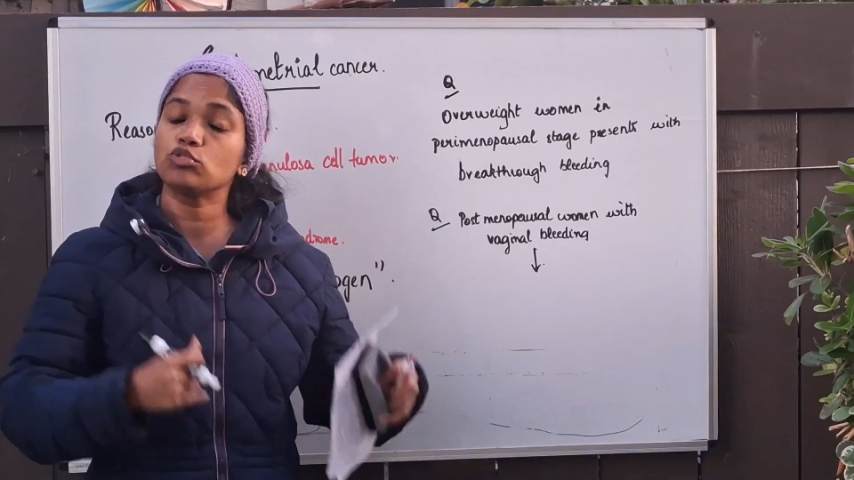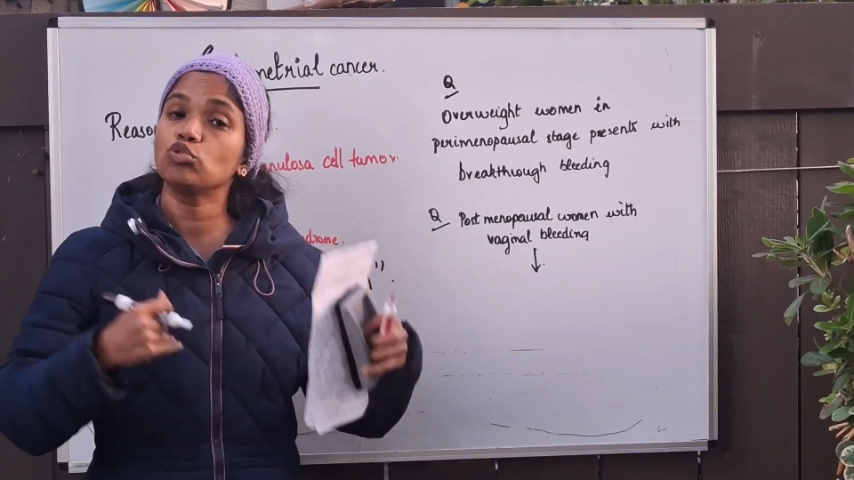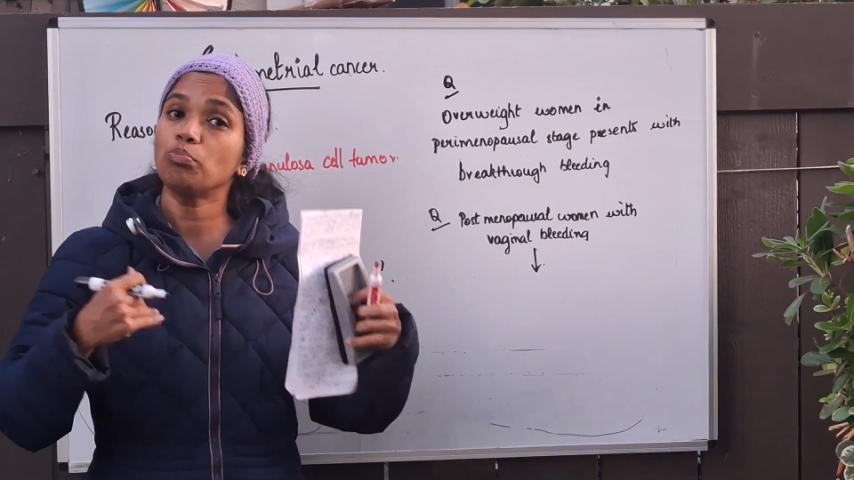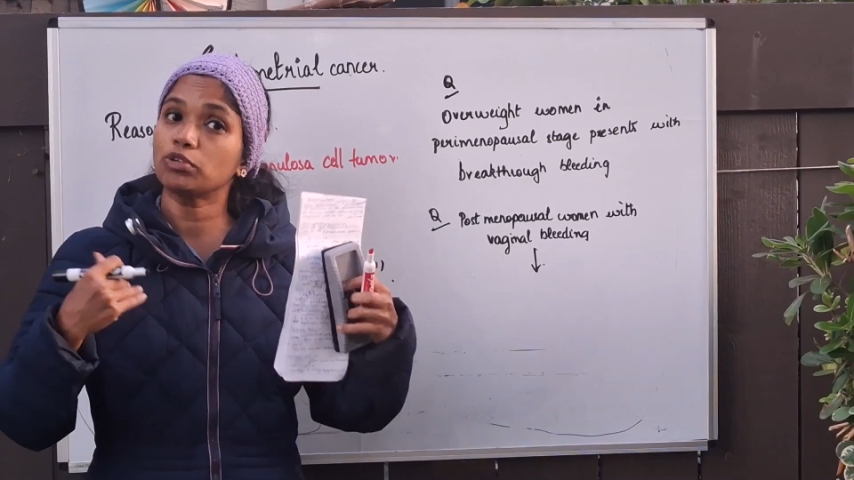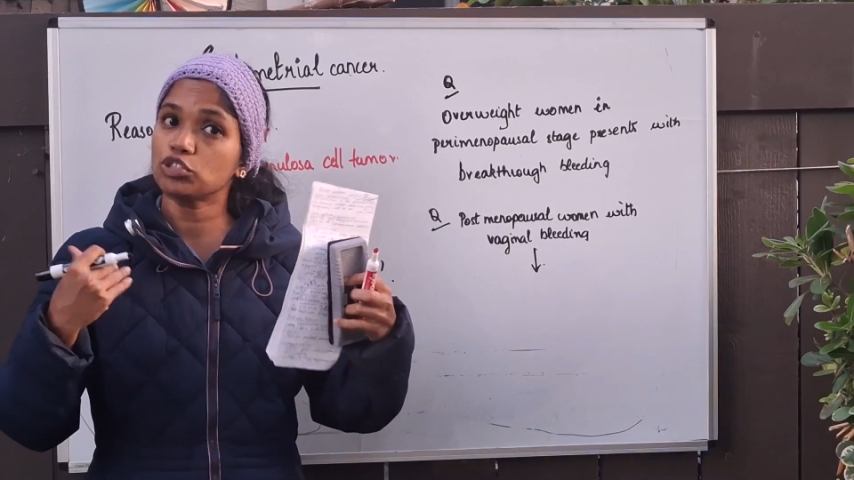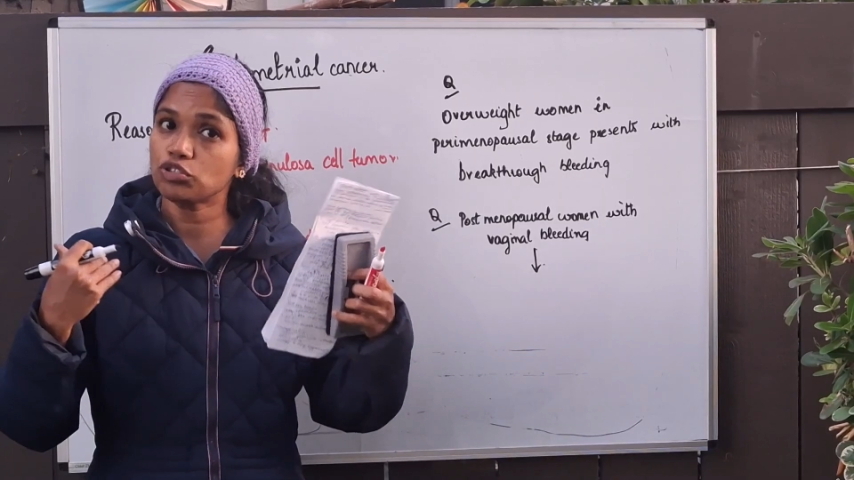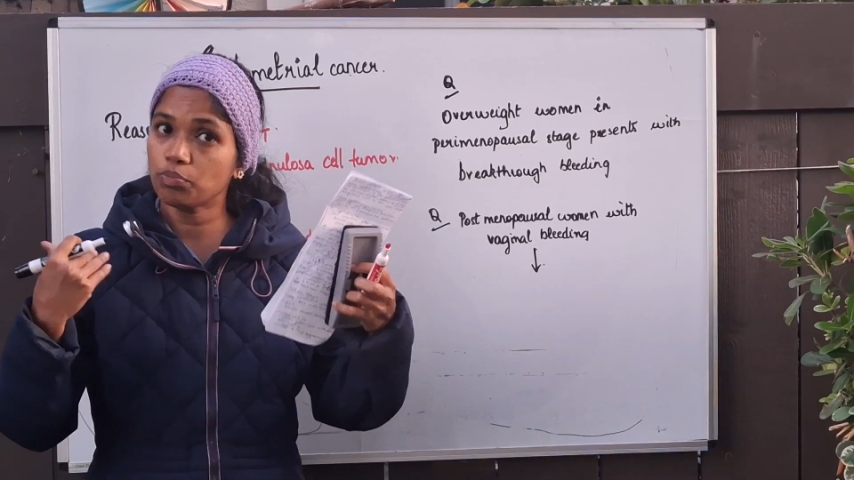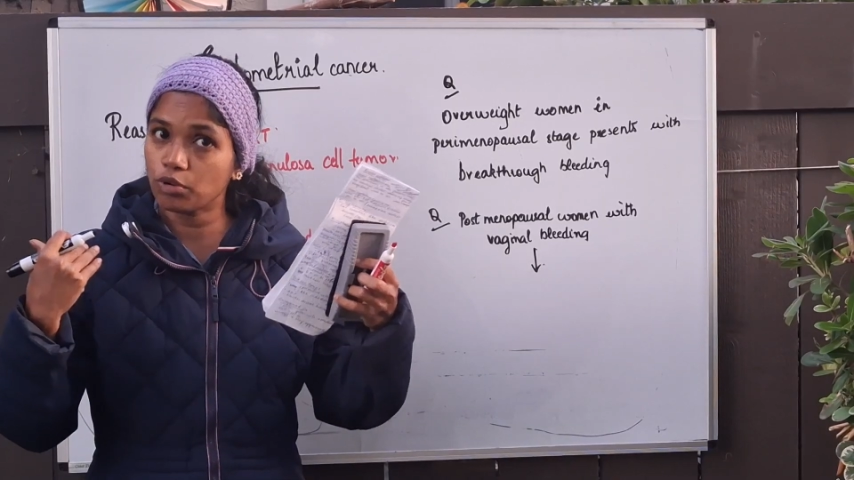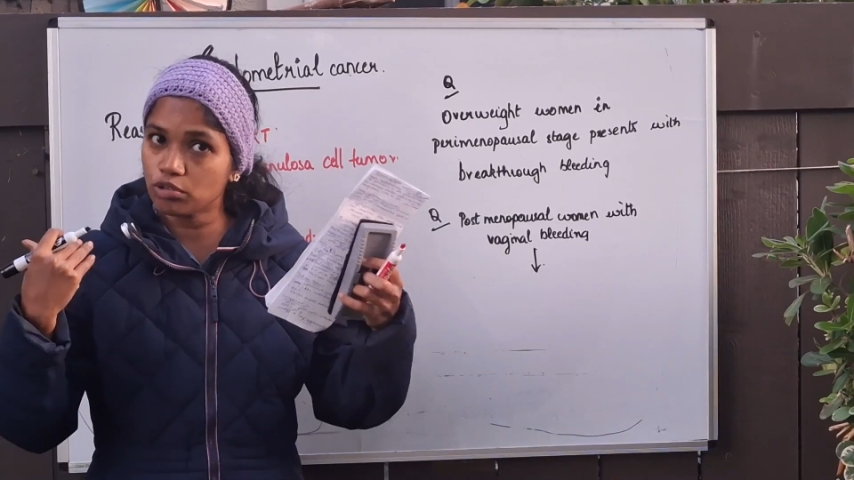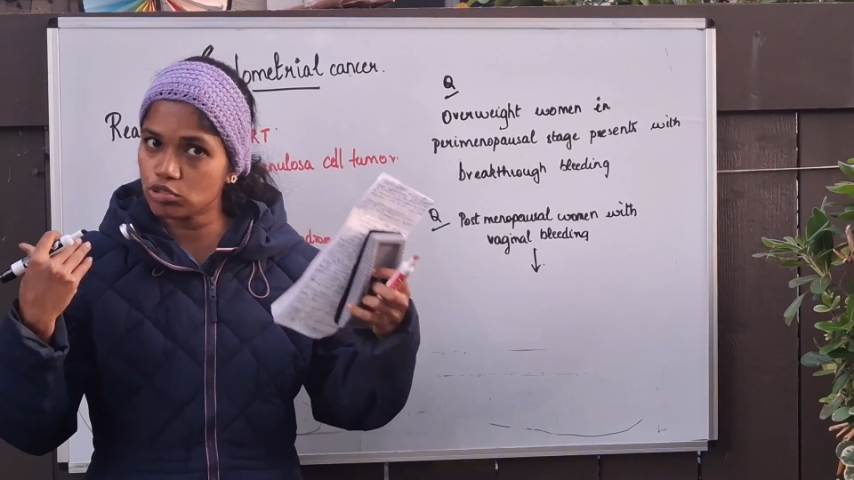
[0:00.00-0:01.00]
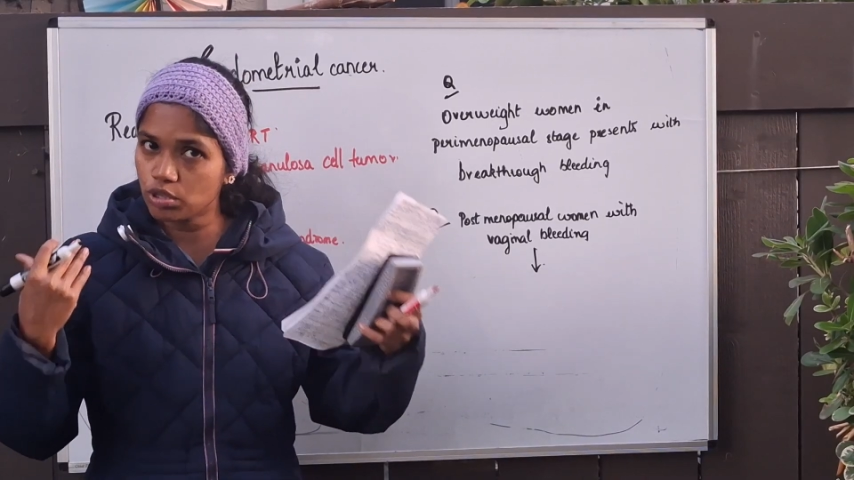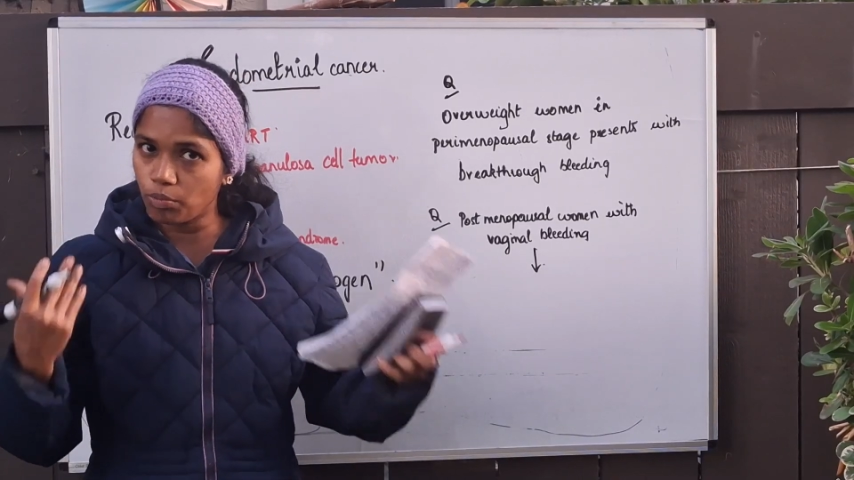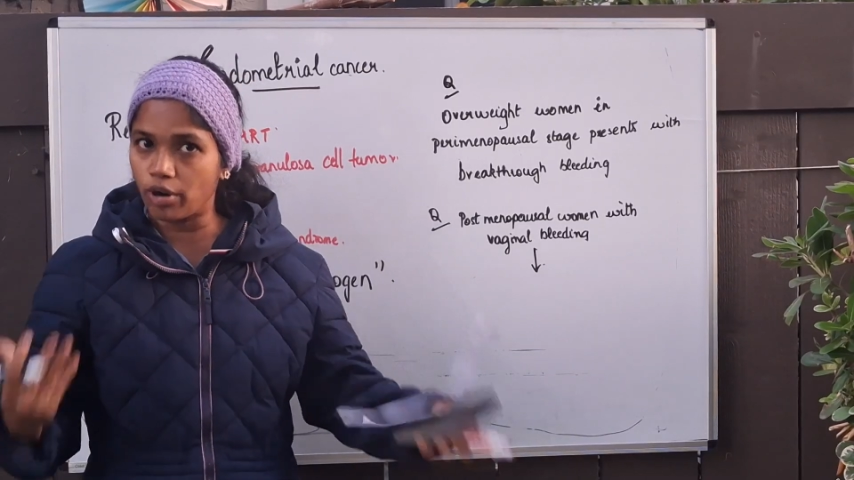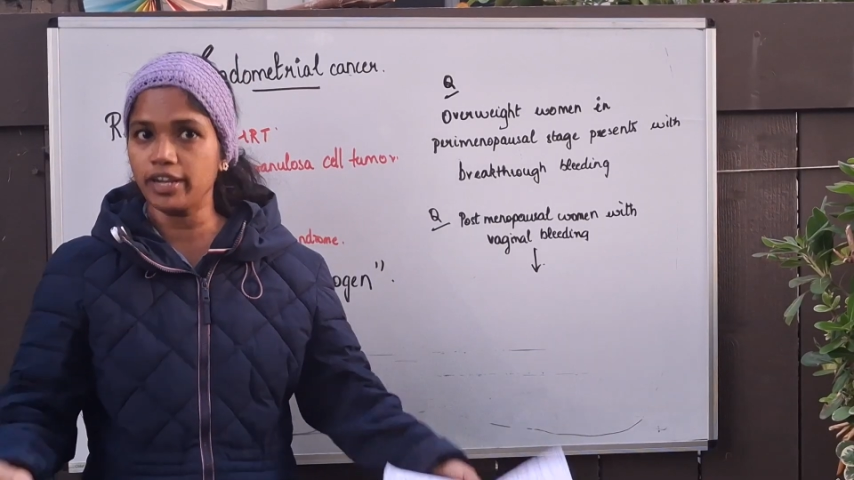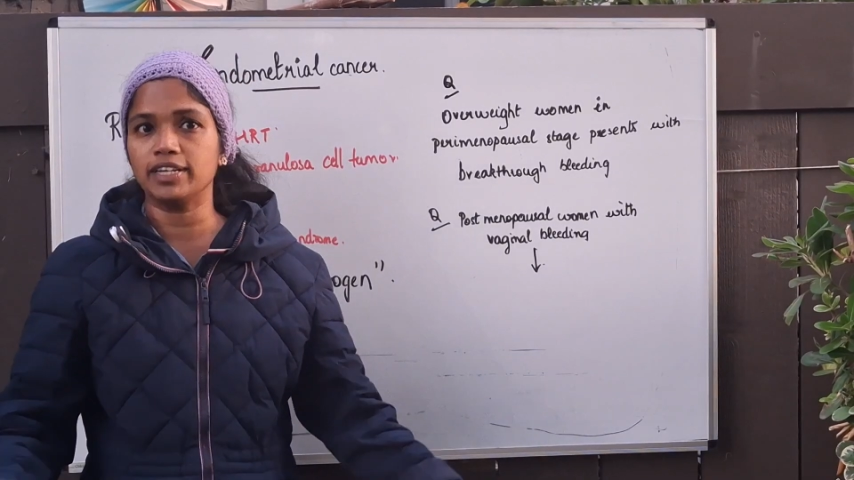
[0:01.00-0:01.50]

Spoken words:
is no progesterone produced in the body